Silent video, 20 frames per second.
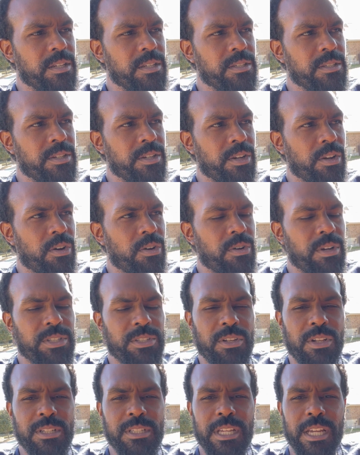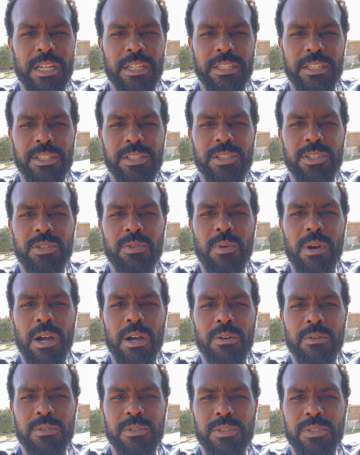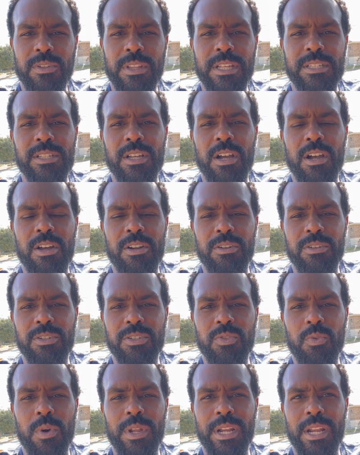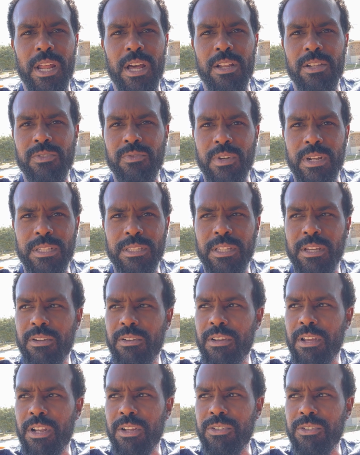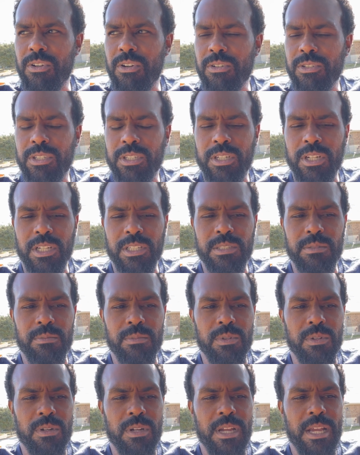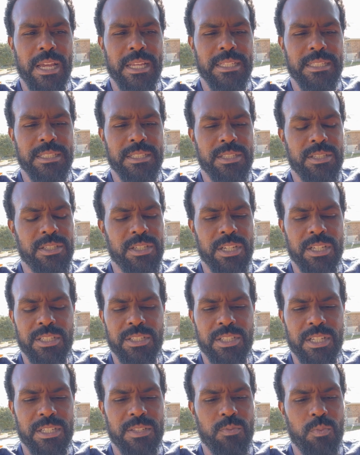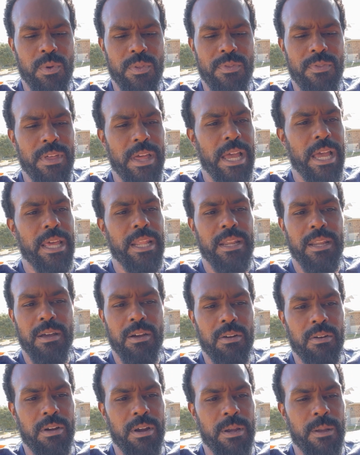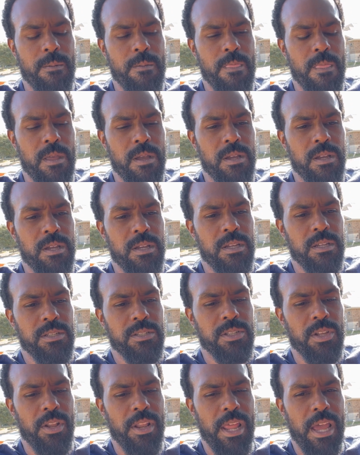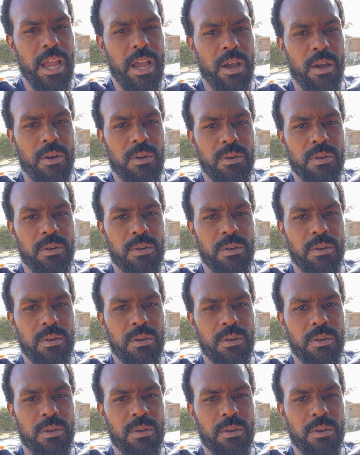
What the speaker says: it's going to take at least 2 hours. So that's $120 right there. You got to charge the customer just with that. All right. So now